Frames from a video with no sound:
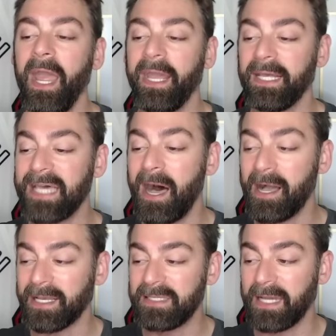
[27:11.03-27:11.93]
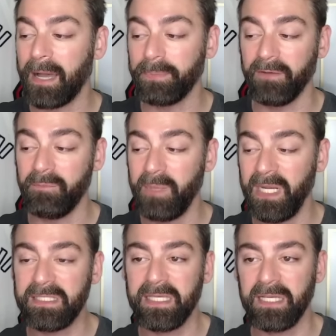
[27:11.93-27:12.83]
It gets Hawkins a couple of
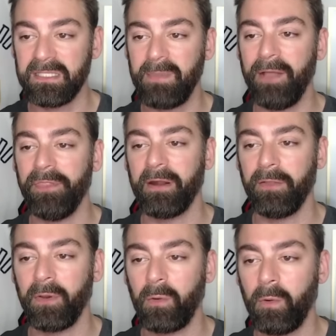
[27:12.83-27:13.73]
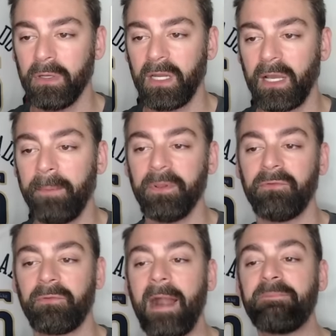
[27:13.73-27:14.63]
minutes, gets him out there on the court in a couple
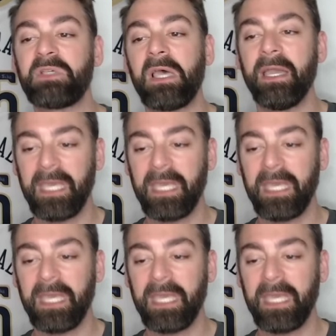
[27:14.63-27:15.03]
of reps,